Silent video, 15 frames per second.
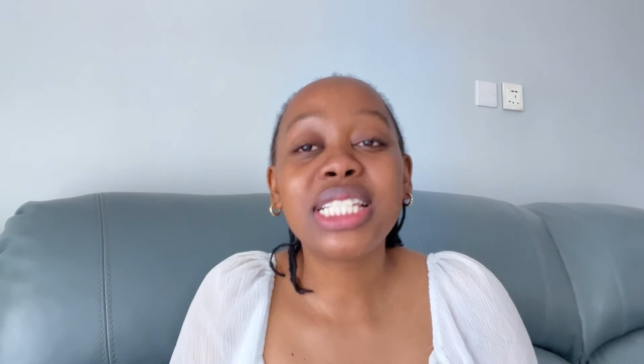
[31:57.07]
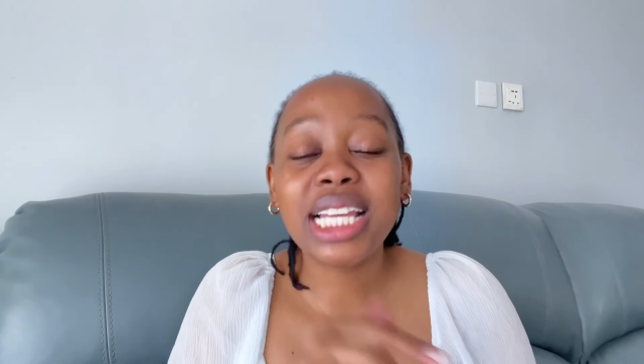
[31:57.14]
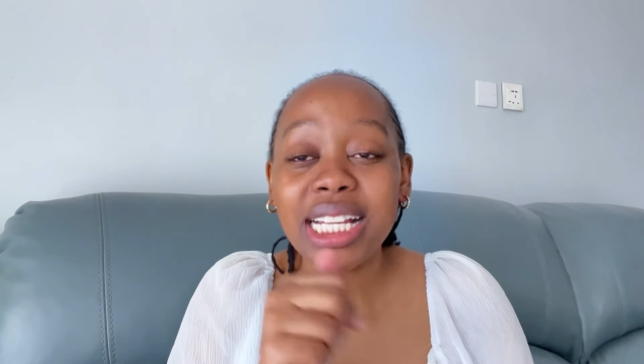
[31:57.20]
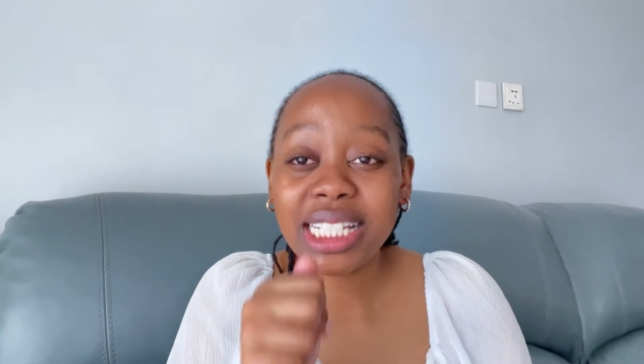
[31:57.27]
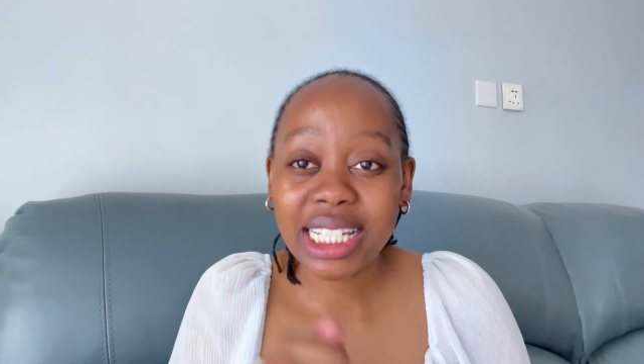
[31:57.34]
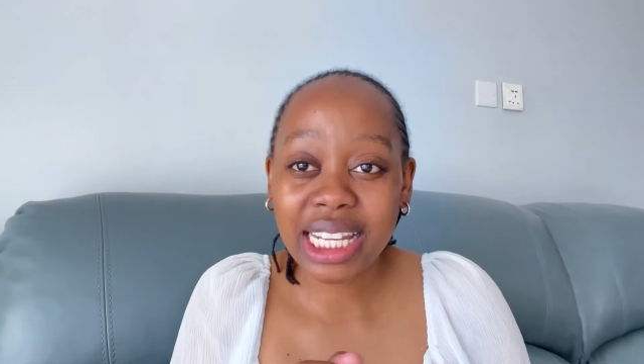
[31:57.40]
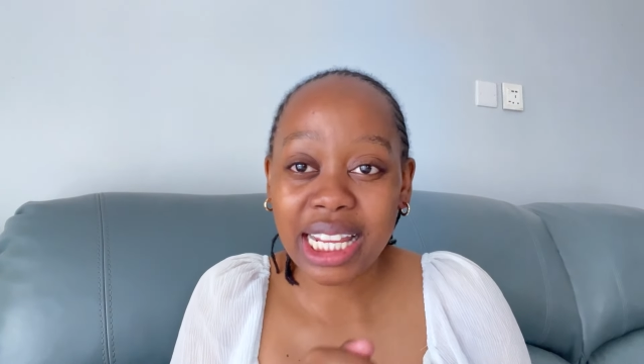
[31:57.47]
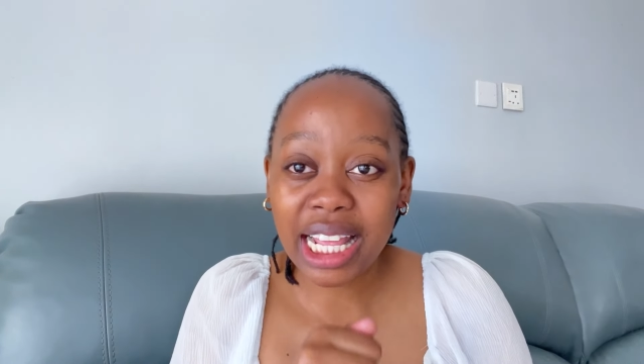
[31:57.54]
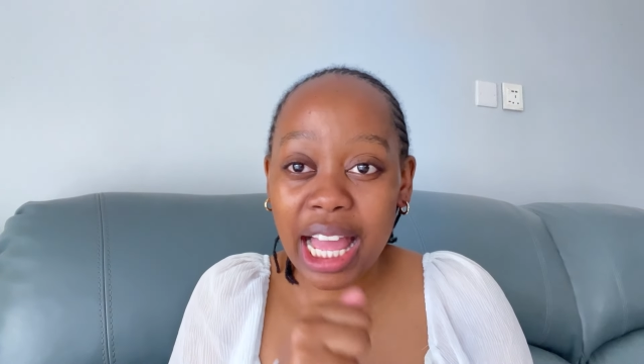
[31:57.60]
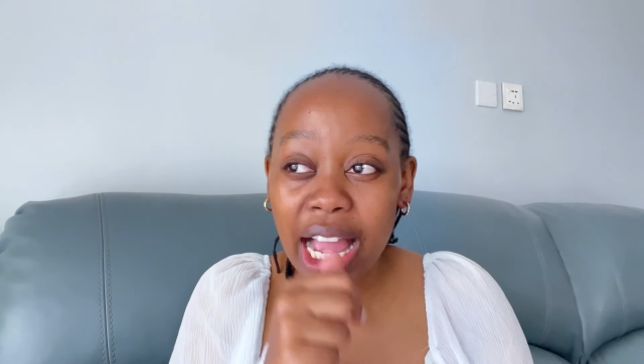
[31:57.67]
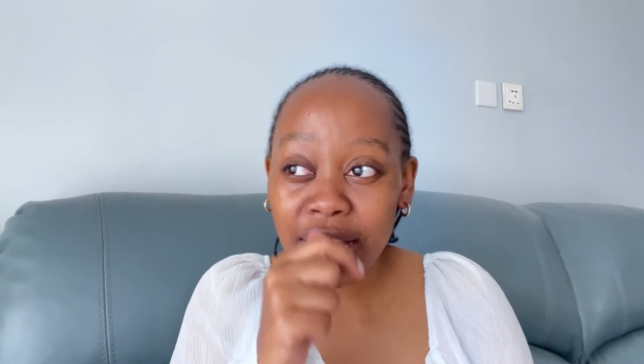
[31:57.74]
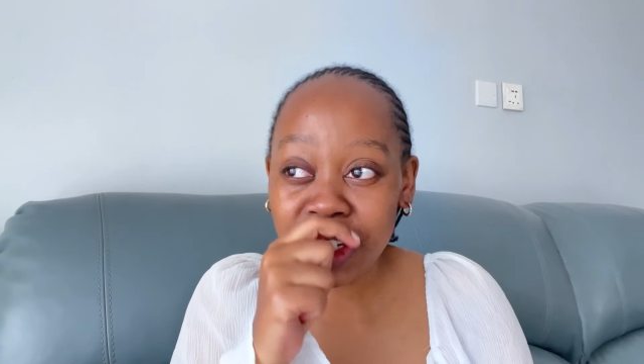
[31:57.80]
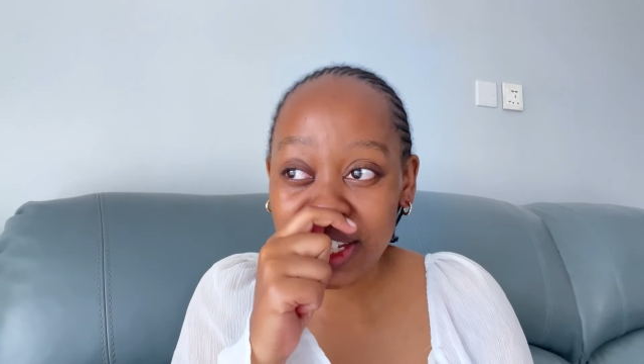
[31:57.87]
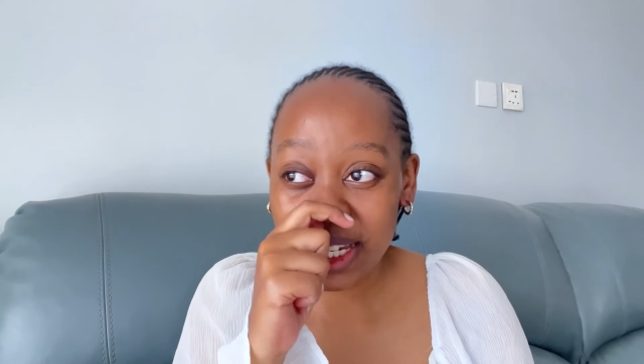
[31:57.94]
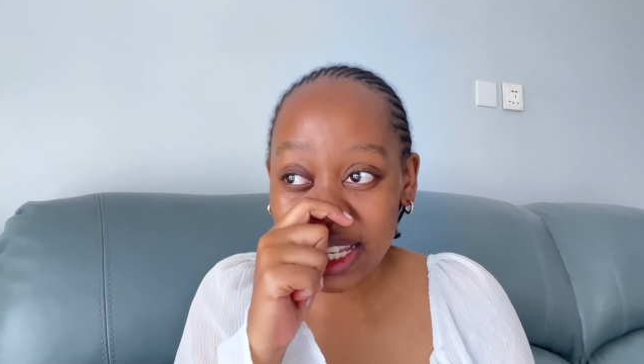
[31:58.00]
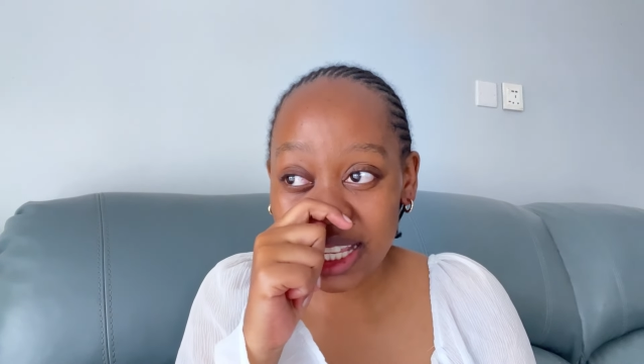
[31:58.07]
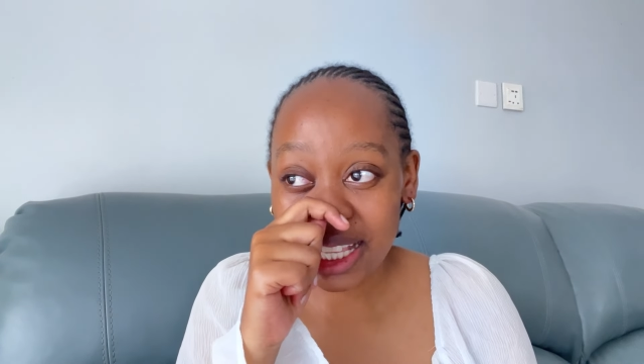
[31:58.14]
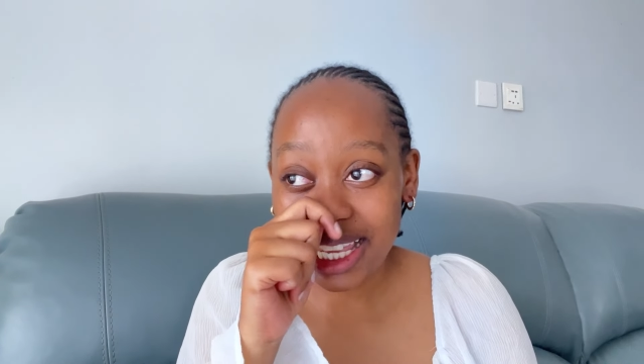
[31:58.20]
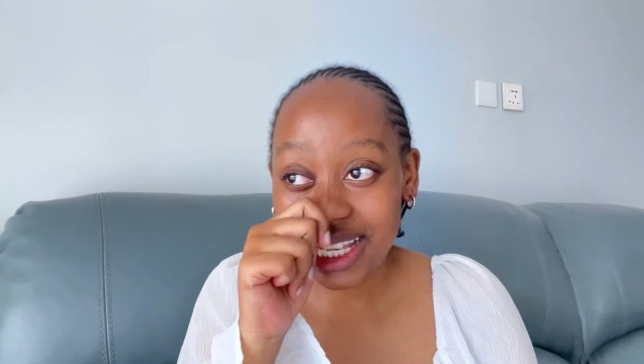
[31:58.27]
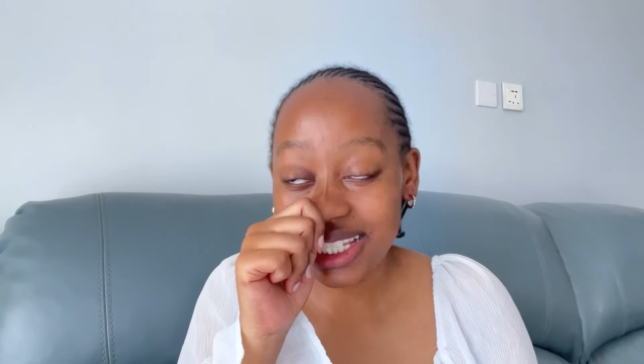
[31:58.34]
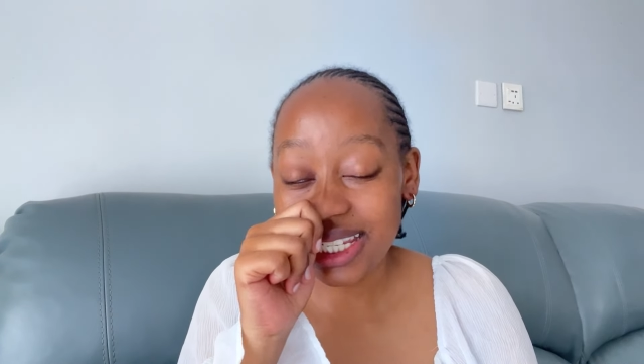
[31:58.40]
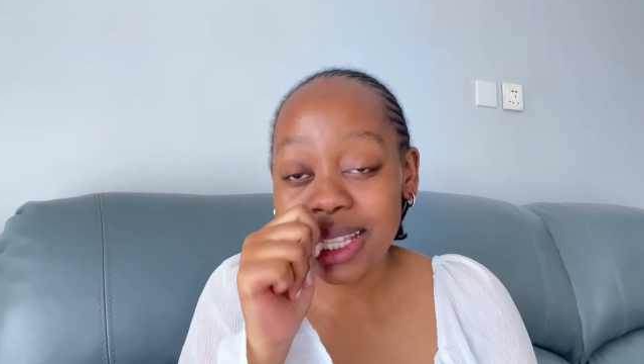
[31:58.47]
they
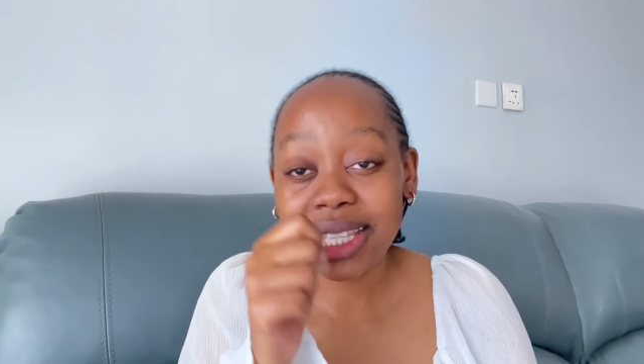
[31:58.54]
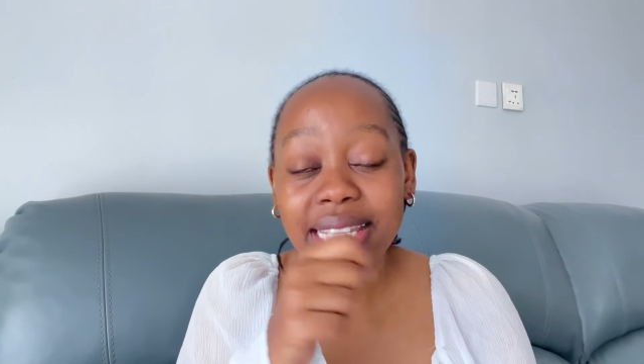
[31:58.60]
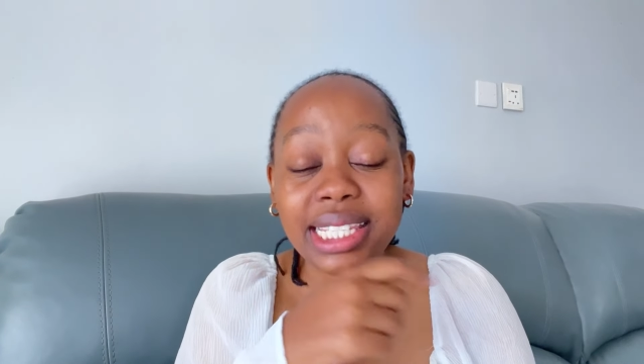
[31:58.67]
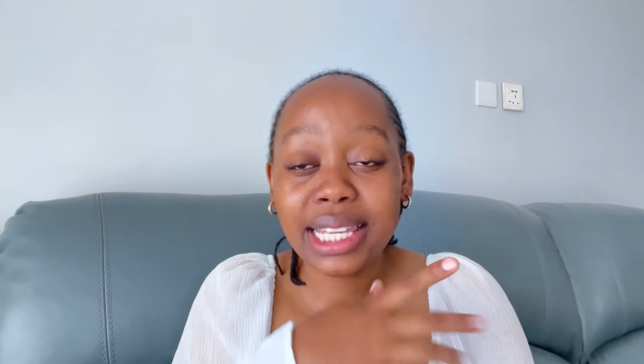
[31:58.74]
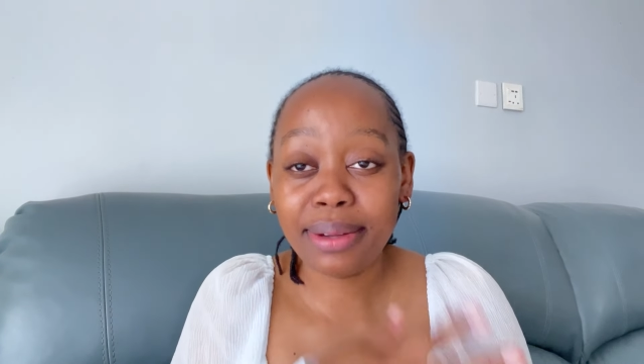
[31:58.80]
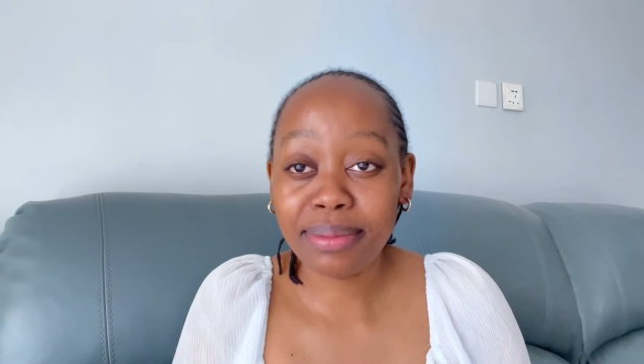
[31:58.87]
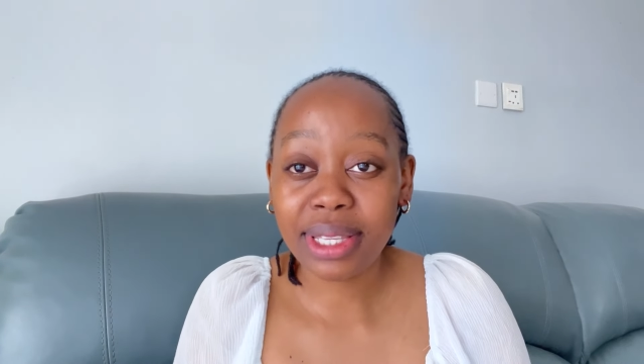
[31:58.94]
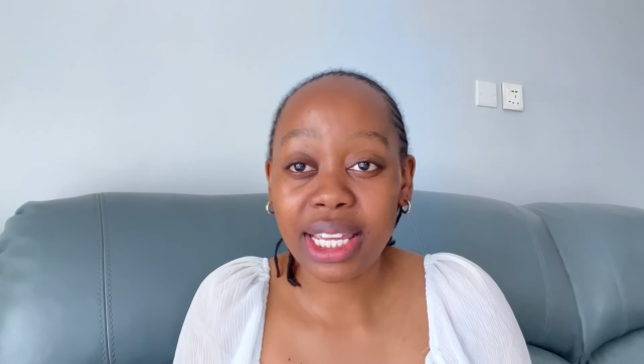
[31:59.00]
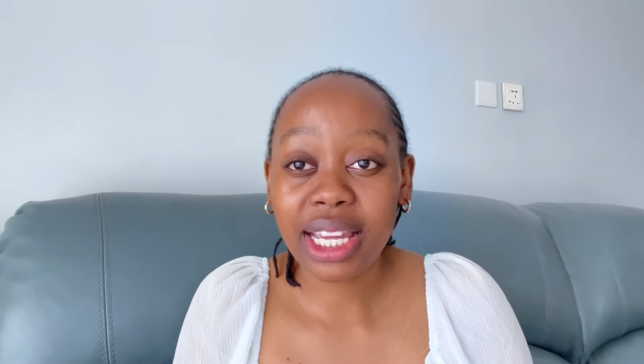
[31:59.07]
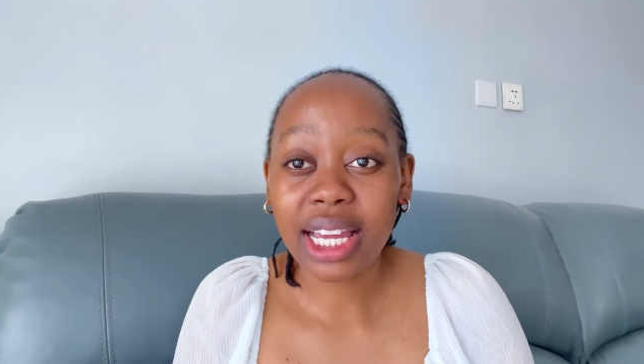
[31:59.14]
did the same thing.